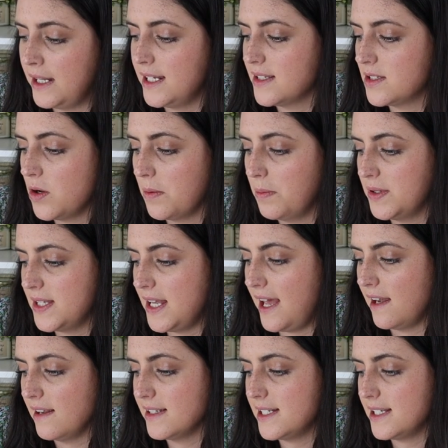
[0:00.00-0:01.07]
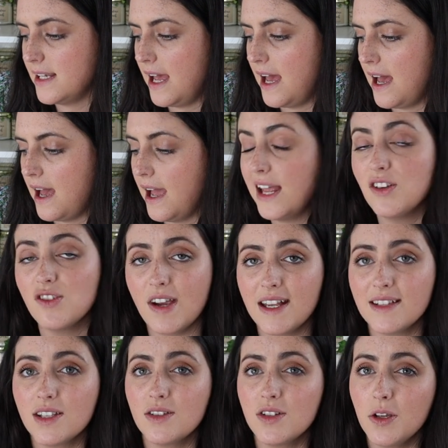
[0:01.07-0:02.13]
and it's not percent uh,
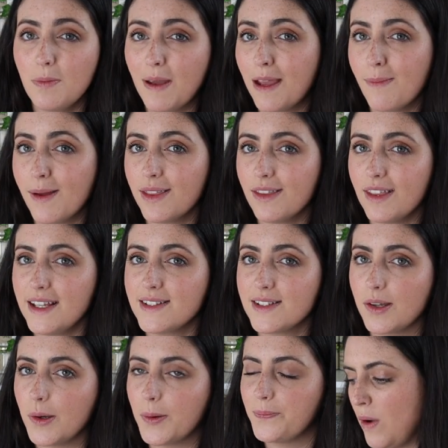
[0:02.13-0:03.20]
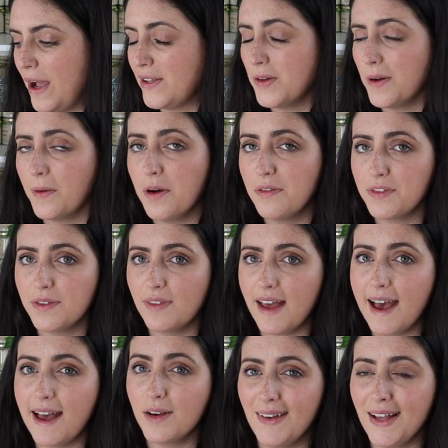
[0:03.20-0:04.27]
interest to pay it monthly. So when you are offered
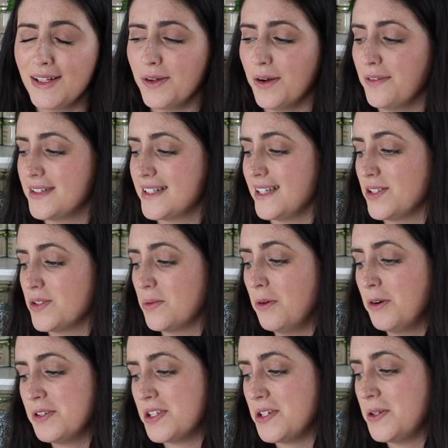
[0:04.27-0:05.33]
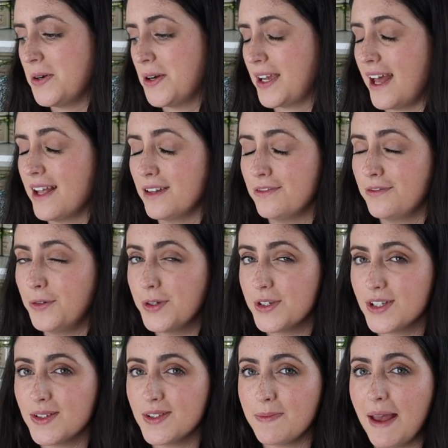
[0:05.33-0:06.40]
that and you obviously don't want to or can't afford
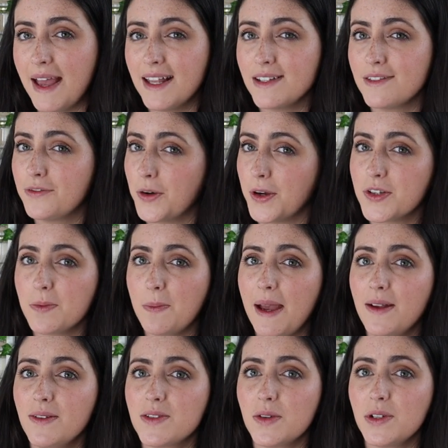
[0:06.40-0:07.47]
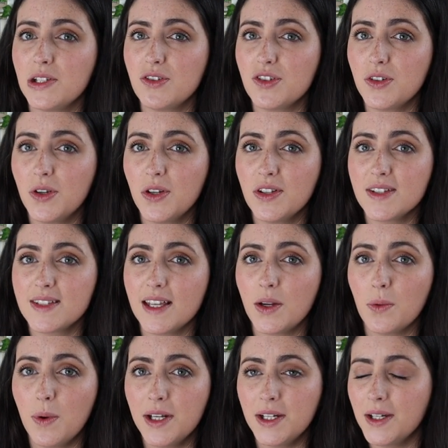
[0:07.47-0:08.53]
to spend £400 on insurance in
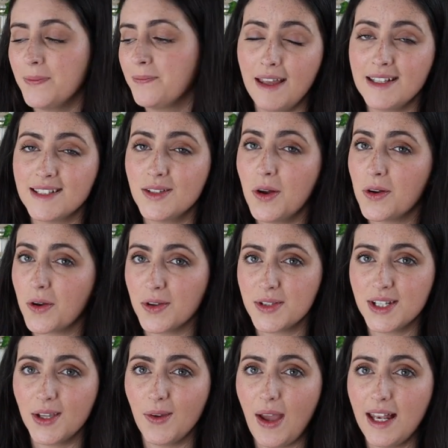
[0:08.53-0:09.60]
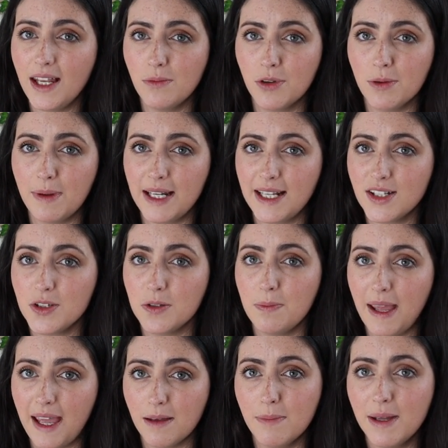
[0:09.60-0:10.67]
a winner, it's not costing you any more money to
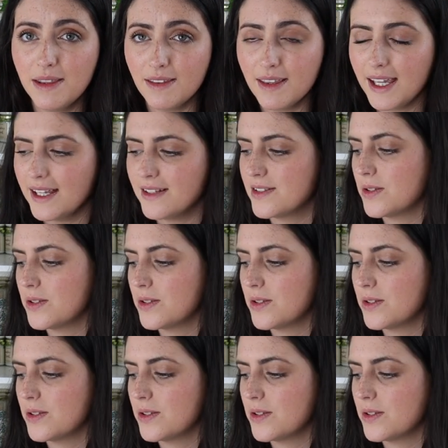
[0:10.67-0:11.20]
pay it monthly.